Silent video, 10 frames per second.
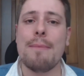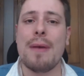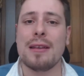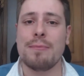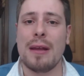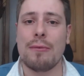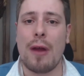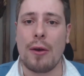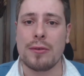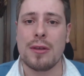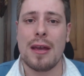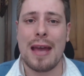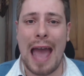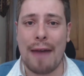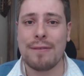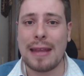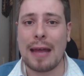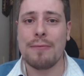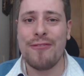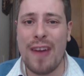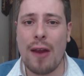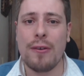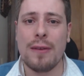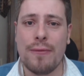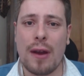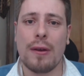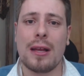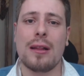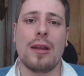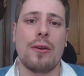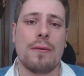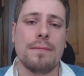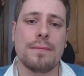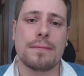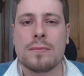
investment rounds. Have that very, very clear.